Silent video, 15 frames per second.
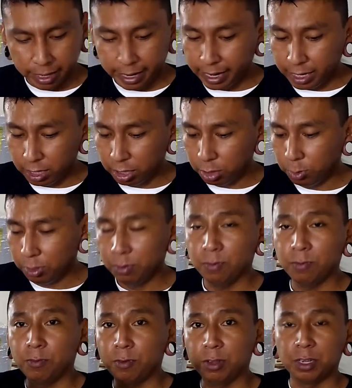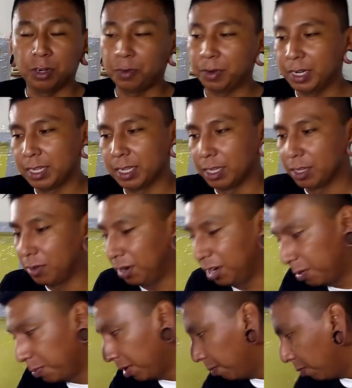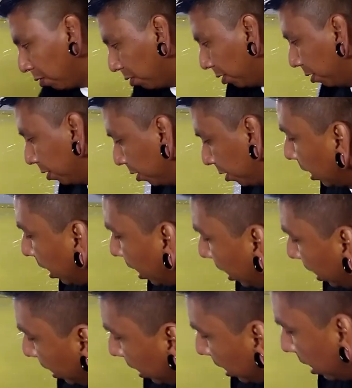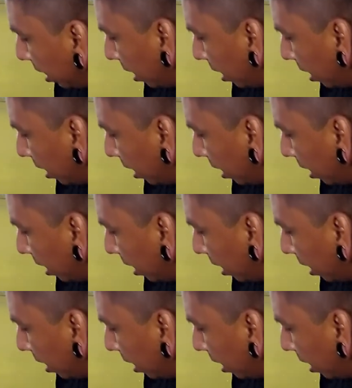and another one for degreasing. So I need to buy more. And